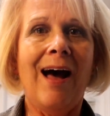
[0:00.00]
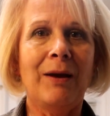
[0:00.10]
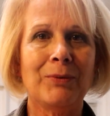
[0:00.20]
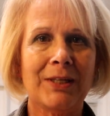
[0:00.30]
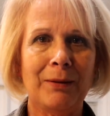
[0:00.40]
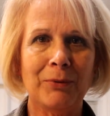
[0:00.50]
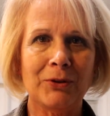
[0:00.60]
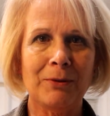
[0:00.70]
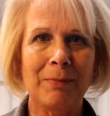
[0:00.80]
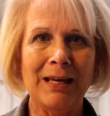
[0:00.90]
I was able
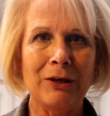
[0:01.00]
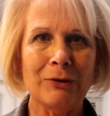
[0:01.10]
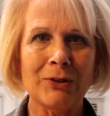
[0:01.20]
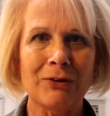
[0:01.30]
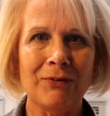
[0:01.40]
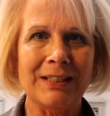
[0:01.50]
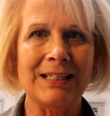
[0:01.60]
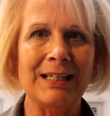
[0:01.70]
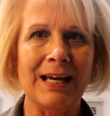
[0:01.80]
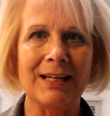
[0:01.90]
to make use of it
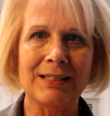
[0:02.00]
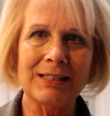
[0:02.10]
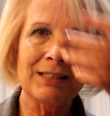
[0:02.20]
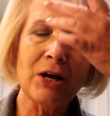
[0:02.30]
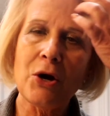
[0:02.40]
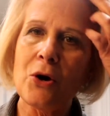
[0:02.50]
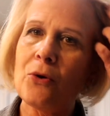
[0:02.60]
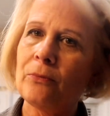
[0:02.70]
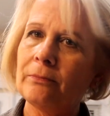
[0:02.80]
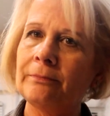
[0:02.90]
today. So